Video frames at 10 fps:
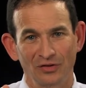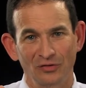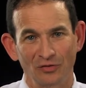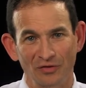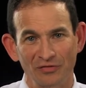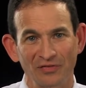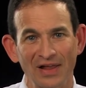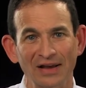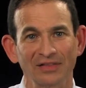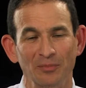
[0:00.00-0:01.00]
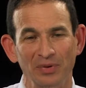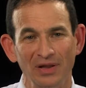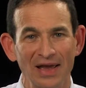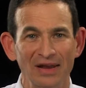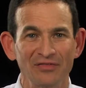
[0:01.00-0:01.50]
to reflect the
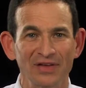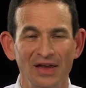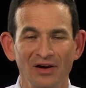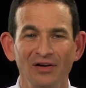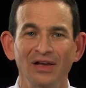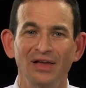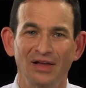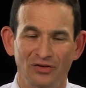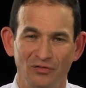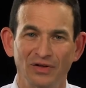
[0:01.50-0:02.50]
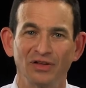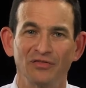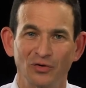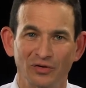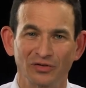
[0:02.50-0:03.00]
plan of care and to really
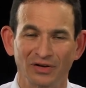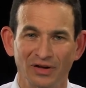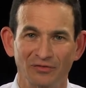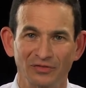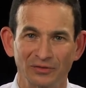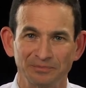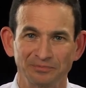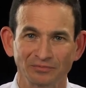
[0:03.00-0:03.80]
focus on comfort.